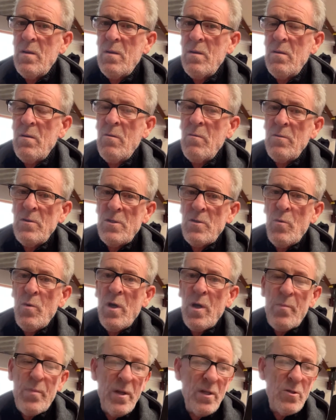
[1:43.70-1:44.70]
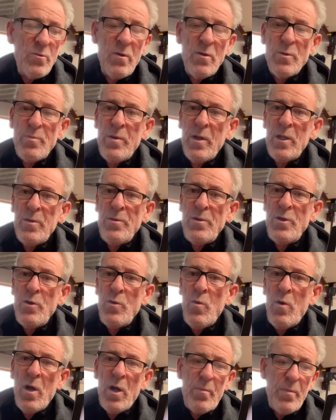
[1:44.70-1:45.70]
Oh, this is the workbench when I was building a new
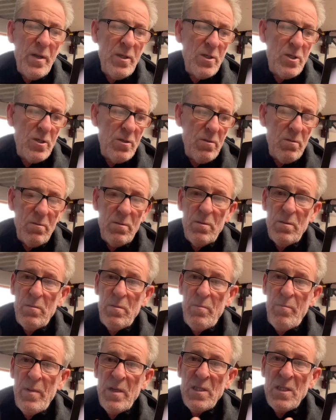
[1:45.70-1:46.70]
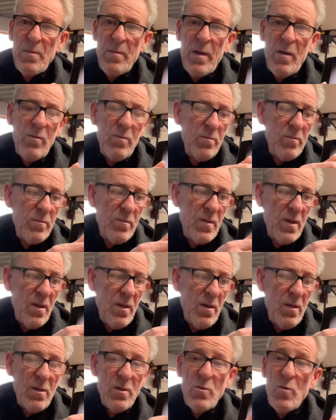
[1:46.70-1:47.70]
workbench, messed them out.
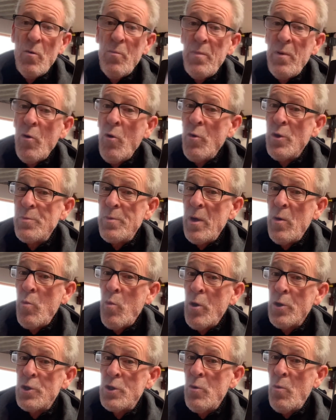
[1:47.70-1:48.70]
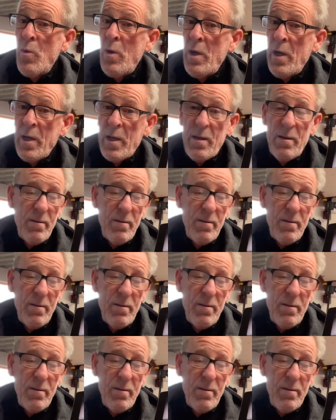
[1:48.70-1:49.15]
So I'm always being watched at work.